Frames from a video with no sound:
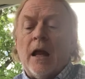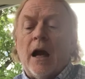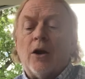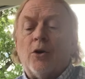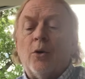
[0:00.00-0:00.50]

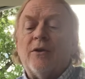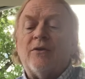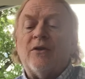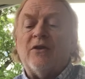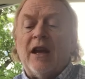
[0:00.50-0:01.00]
Our goal is
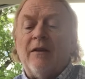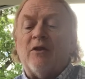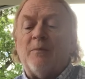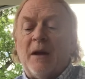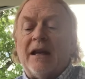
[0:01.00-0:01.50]
to save
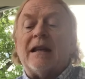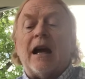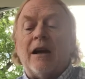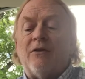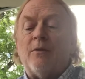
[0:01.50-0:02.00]
as many
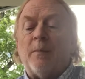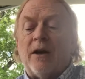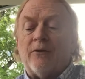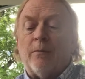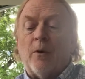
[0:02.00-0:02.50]
lives as
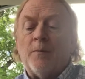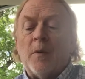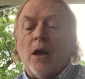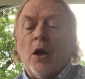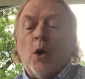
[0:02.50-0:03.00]
possible.
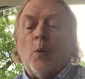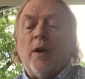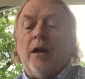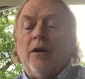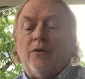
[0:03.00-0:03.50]
We
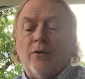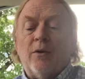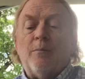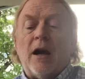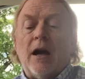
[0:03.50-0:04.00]
need to
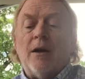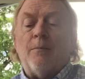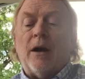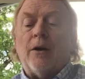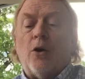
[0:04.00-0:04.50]
abide
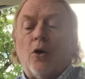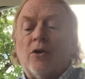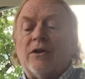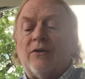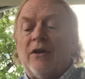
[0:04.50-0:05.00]
by all
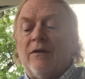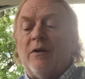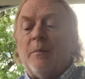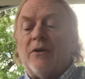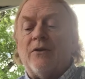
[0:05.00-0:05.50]
the safety
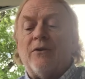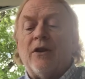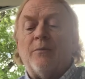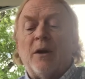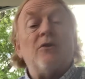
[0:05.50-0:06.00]
measures
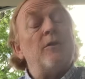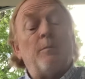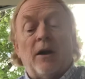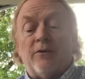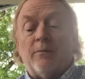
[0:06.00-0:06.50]
as much as
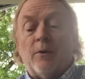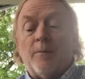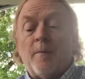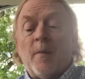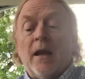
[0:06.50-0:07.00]
possible.
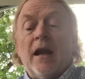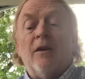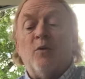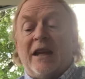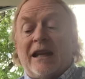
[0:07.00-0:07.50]
If
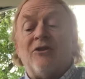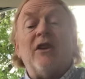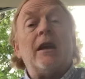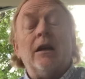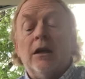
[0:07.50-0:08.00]
we get
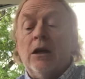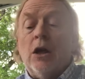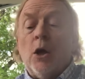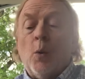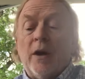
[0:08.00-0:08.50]
sick,
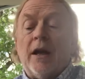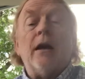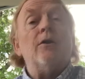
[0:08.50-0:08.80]
we can't